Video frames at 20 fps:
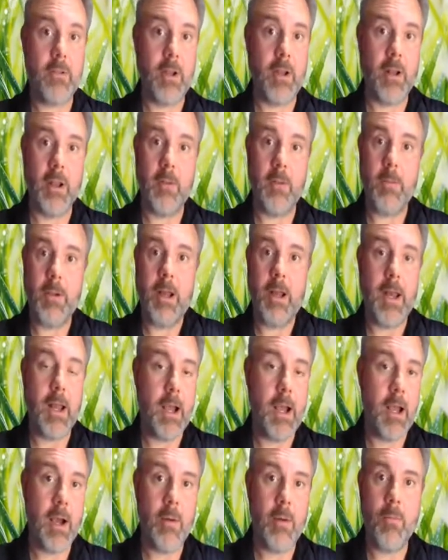it's unlimited.
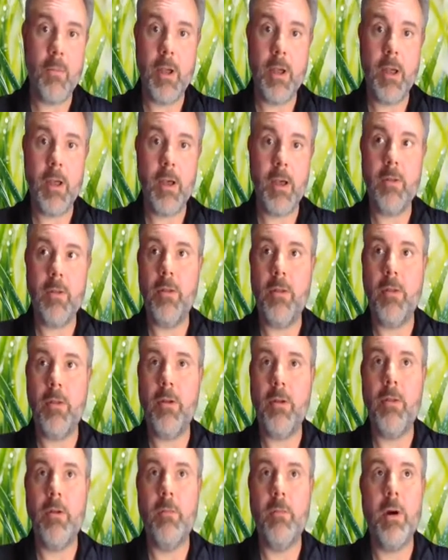
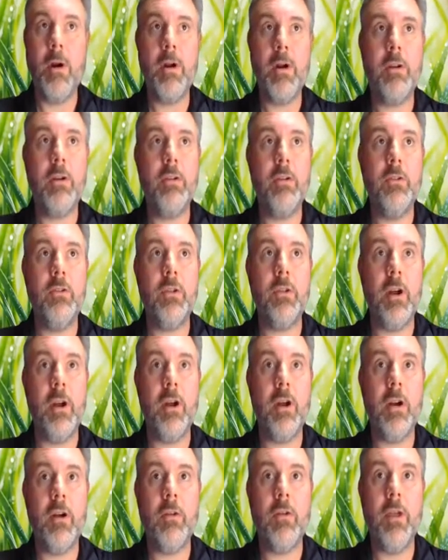The markers
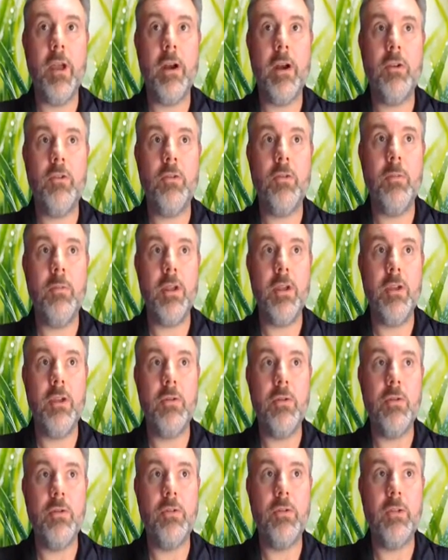are there to be
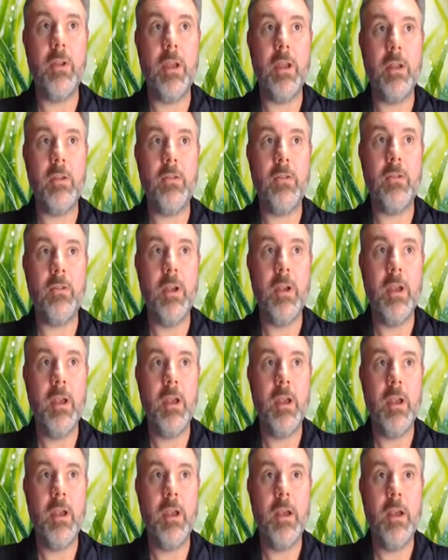used as,
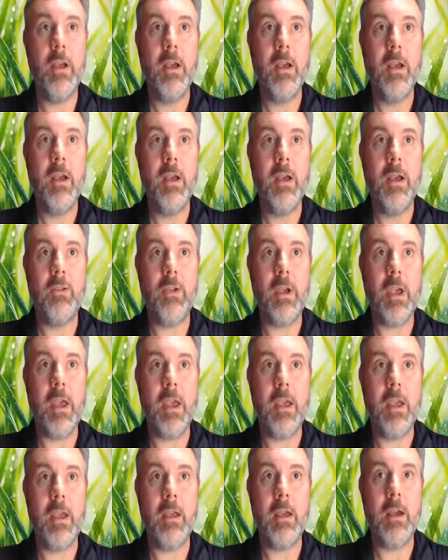I would
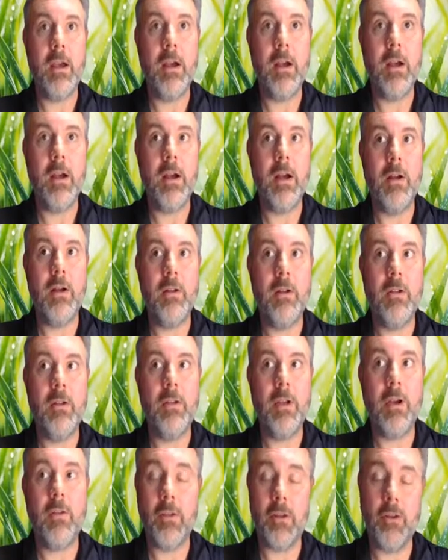say,
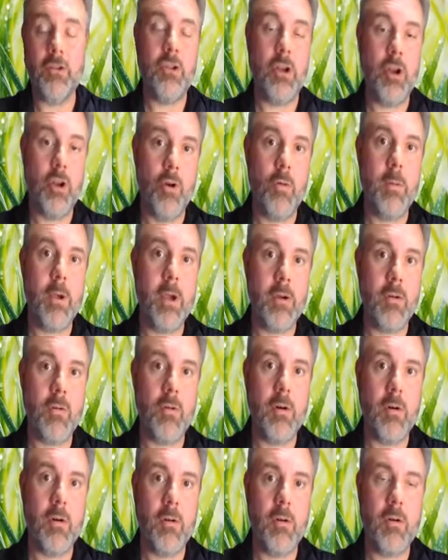definitely genomic
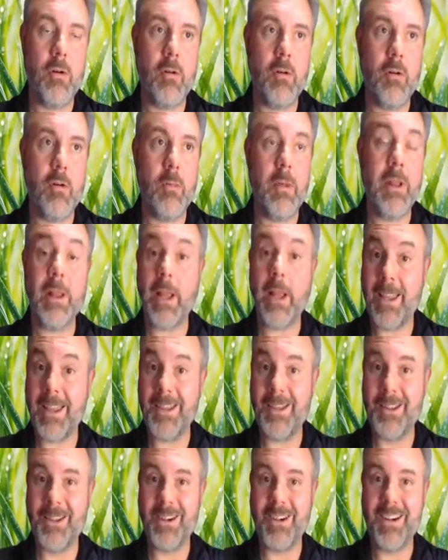or
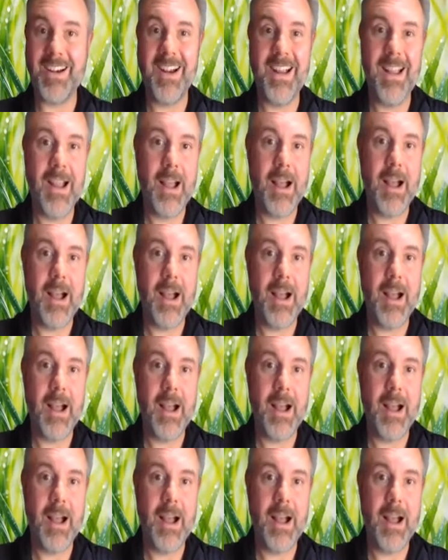molecular